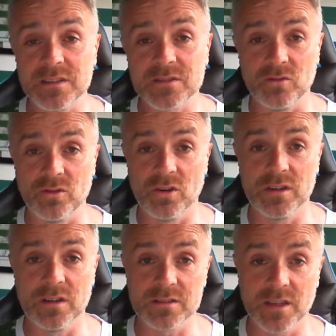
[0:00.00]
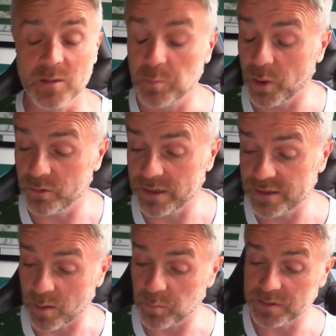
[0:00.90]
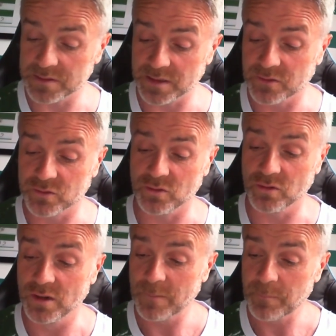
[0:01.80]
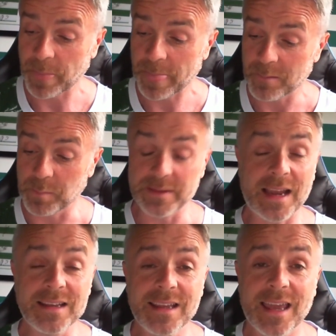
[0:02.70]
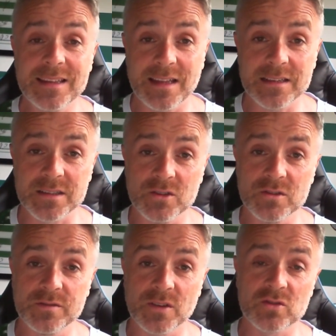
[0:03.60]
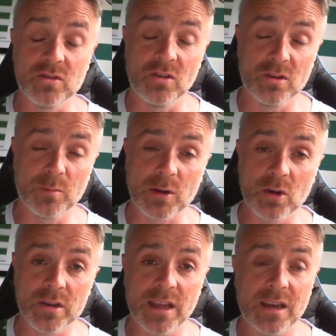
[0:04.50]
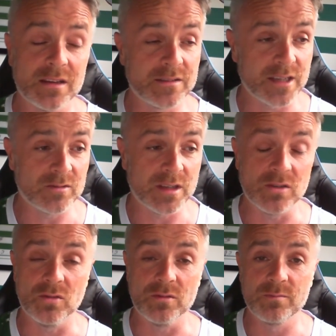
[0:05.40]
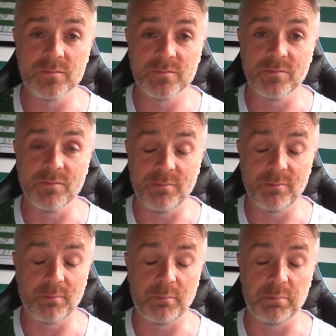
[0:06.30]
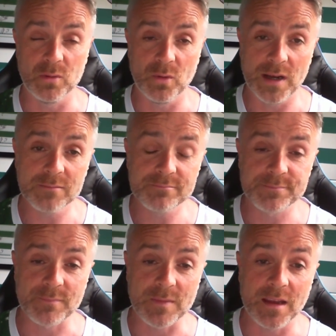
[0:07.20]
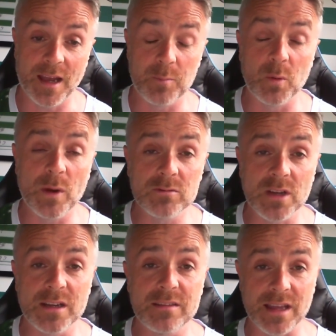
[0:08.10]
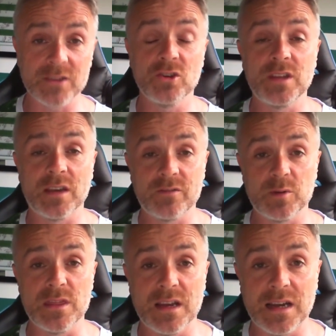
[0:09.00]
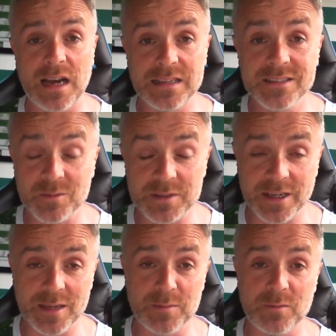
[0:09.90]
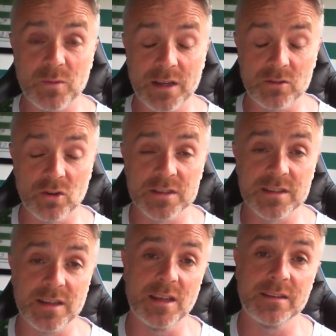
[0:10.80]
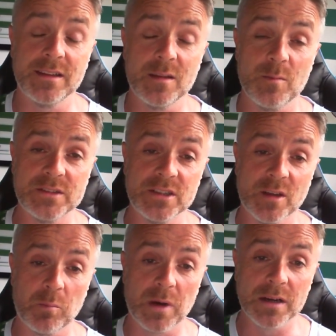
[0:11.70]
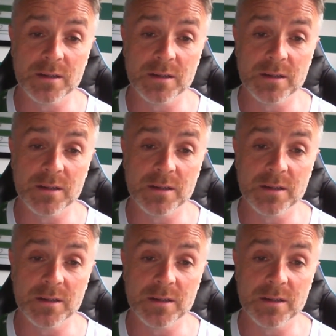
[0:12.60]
that's going on and us getting put out the Champions League. So we've been dying to get to this 1,000 for so long. We got there and Celtic going below it. But well done and thank you to everyone that has subscribed and got us to the magic number.